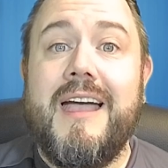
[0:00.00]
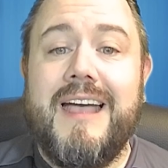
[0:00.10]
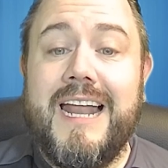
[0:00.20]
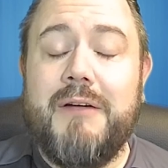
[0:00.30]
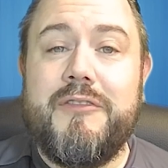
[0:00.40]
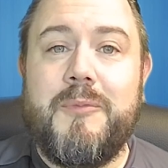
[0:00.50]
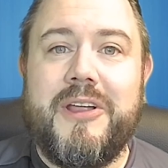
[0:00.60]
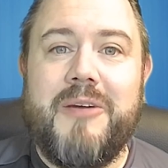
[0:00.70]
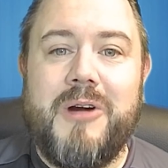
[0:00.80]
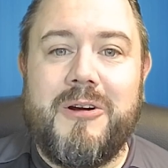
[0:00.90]
Hello
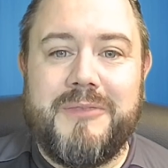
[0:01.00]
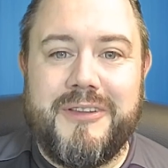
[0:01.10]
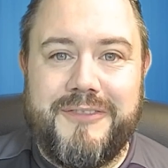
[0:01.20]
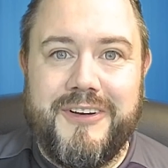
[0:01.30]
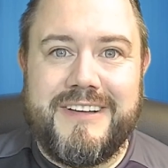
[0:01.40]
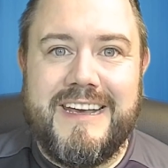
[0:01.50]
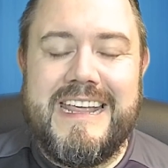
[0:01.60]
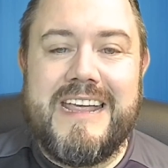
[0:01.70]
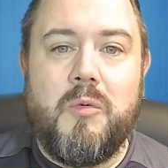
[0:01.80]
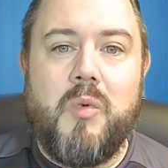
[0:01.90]
everybody and welcome to the first
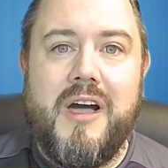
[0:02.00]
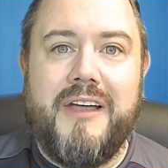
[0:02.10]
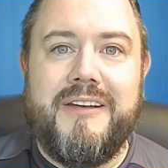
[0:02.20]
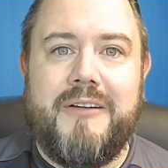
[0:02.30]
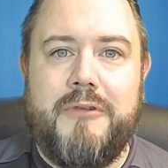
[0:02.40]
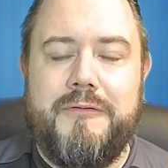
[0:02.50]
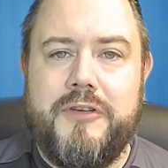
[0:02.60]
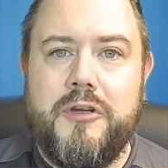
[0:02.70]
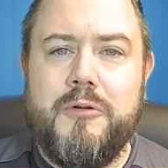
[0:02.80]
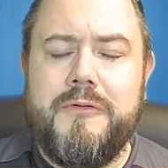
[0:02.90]
League One
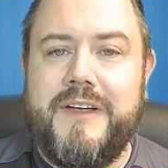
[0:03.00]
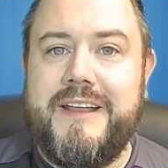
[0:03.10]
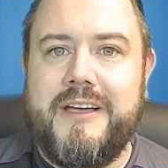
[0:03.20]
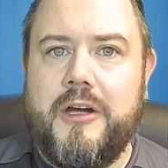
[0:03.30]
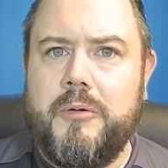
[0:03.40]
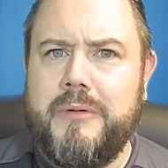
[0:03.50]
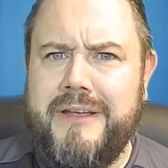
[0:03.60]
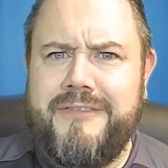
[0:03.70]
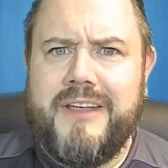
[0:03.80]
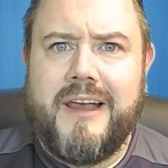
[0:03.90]
review video,
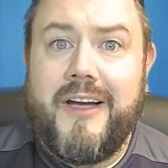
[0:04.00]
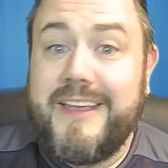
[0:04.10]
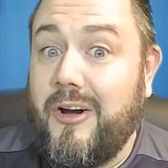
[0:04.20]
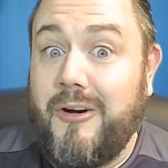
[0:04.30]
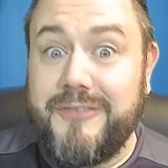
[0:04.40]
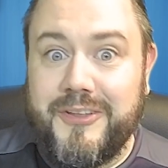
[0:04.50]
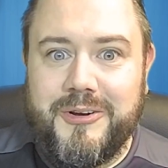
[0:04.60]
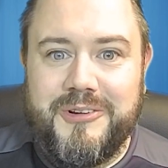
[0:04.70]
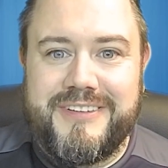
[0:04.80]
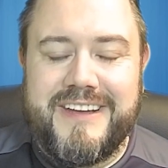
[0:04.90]
if you like, of the
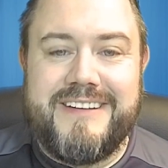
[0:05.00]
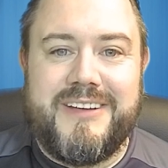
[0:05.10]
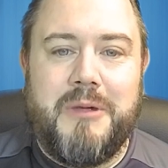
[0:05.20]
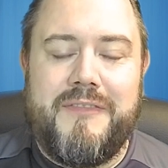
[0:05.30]
new season.